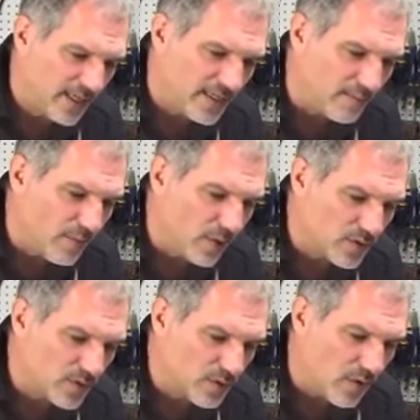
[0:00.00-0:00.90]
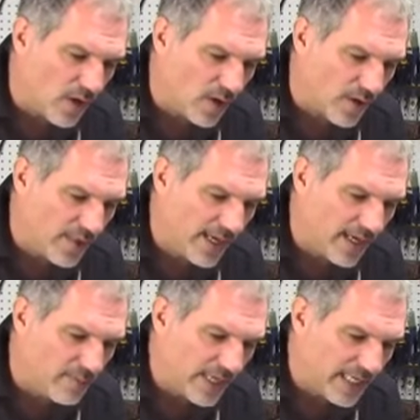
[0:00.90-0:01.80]
the most strong
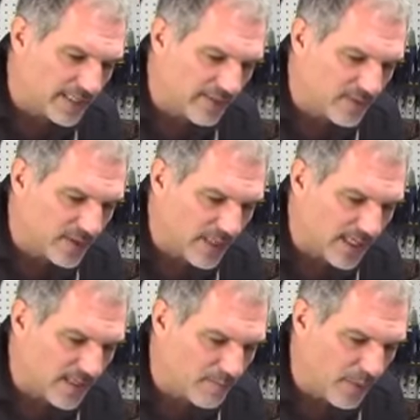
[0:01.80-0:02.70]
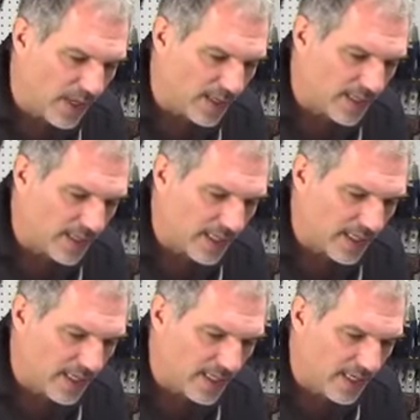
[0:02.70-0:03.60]
thing because I've just got the Bondic
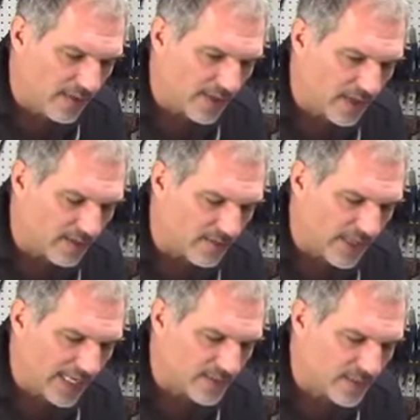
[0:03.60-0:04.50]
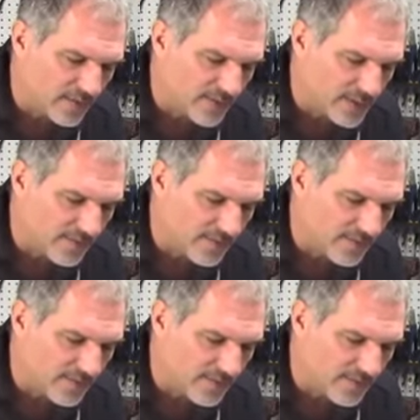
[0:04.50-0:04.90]
adhering on a flat surface.